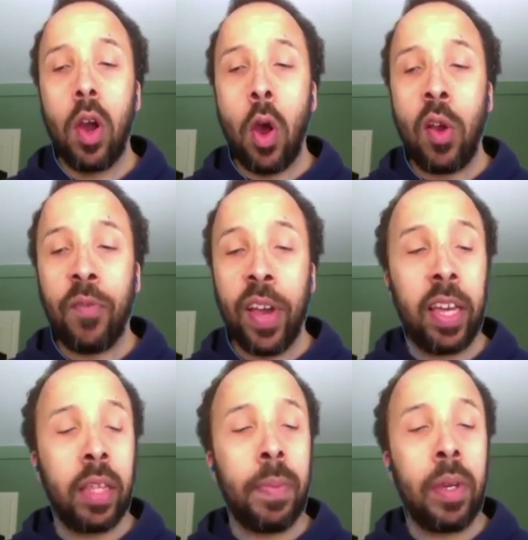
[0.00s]
on
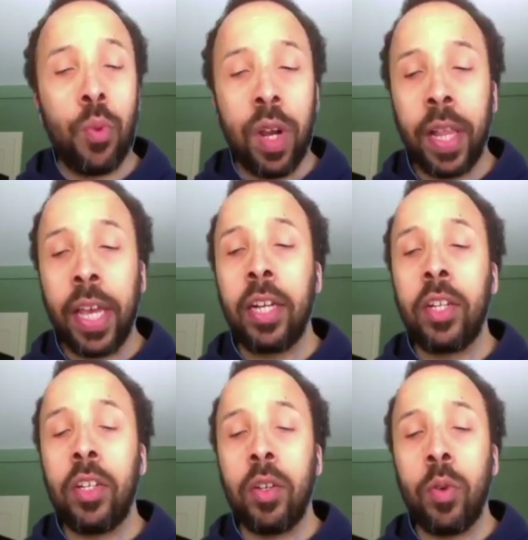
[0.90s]
faith, be willing
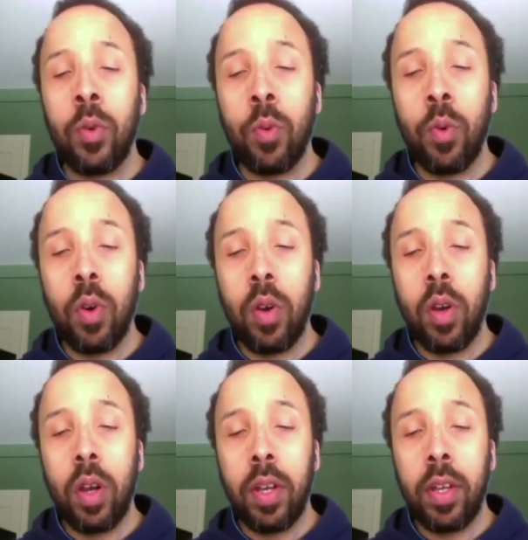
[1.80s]
to
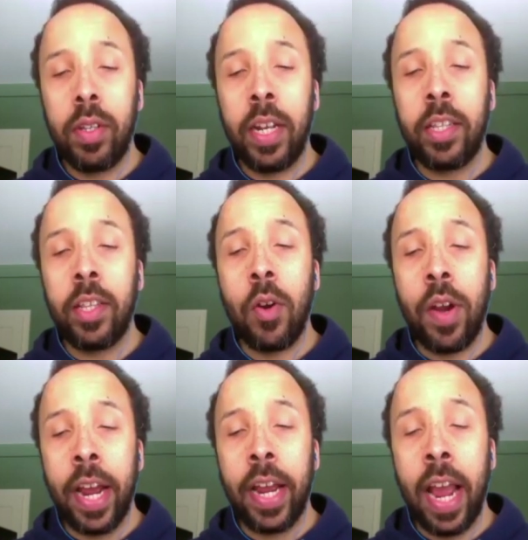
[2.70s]
stick their
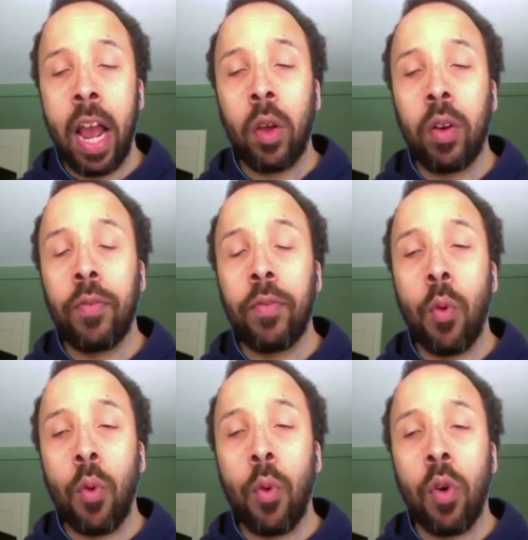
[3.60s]
neck out
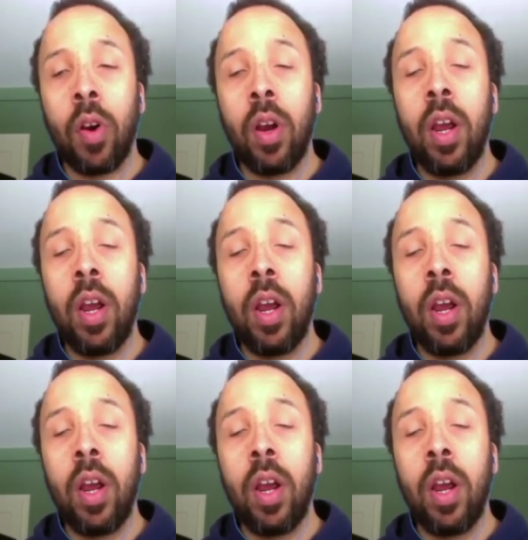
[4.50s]
for